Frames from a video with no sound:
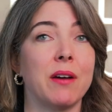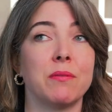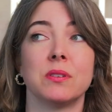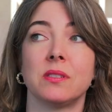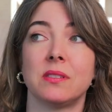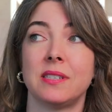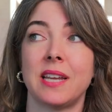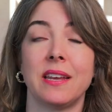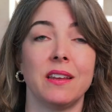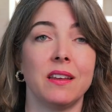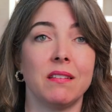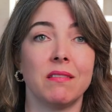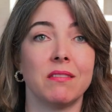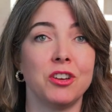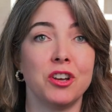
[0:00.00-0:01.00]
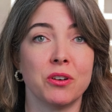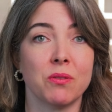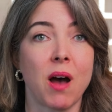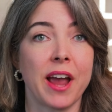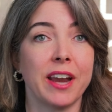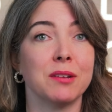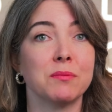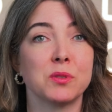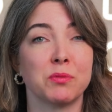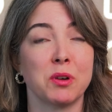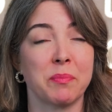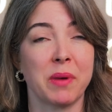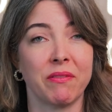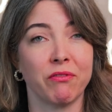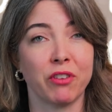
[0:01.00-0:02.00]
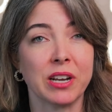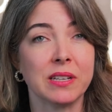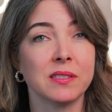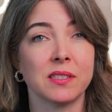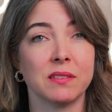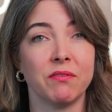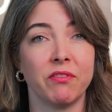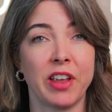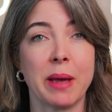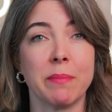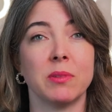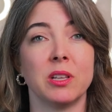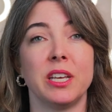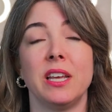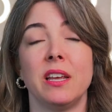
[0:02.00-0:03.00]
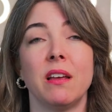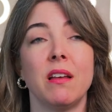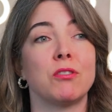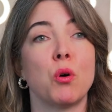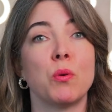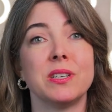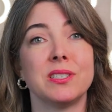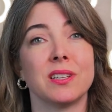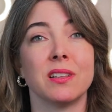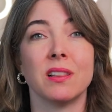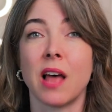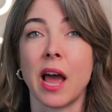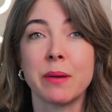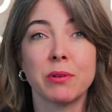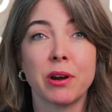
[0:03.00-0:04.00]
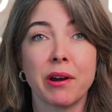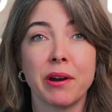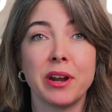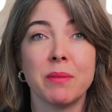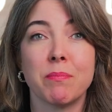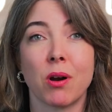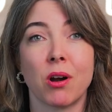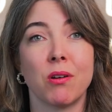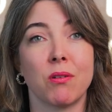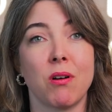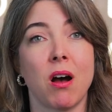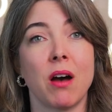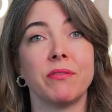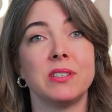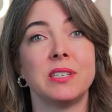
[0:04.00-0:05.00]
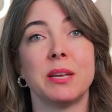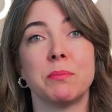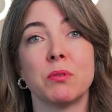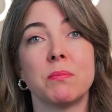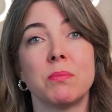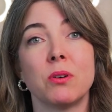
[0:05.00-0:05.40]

I was taking, items from my friends and family, going to the library to borrow coffee table